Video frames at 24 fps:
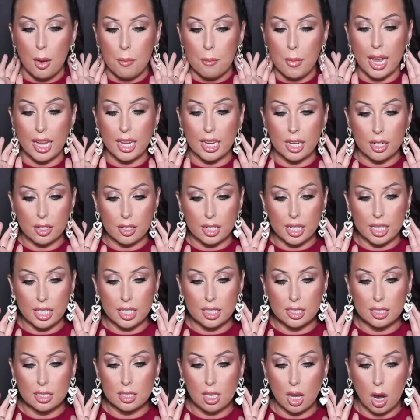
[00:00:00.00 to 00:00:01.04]
My
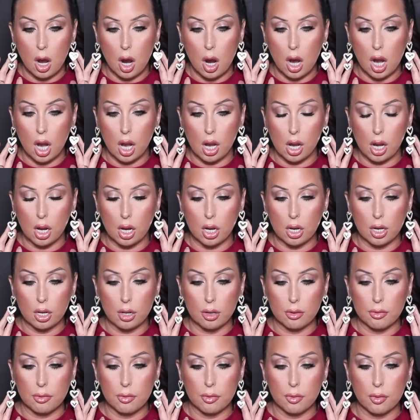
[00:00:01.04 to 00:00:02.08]
earrings
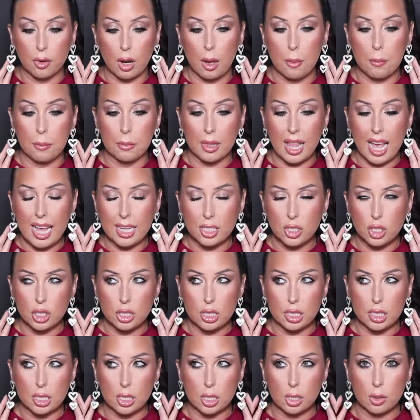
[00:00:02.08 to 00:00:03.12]
are from
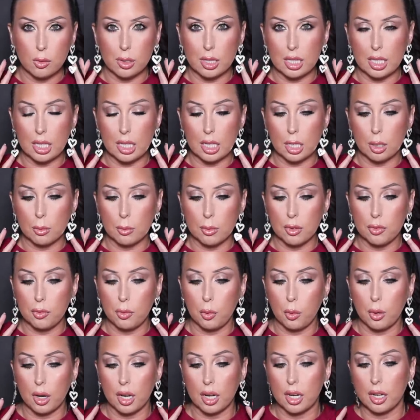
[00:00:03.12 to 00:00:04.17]
last year or the year
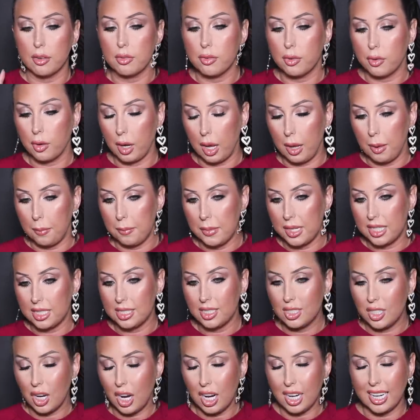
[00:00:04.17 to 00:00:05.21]
before from
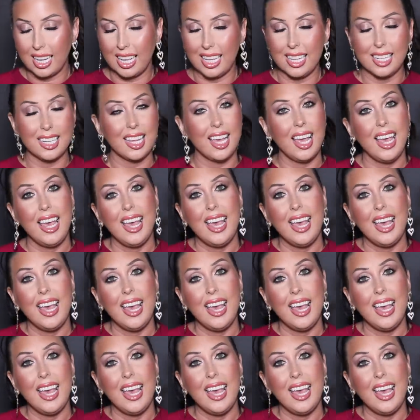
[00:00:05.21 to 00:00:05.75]
Target.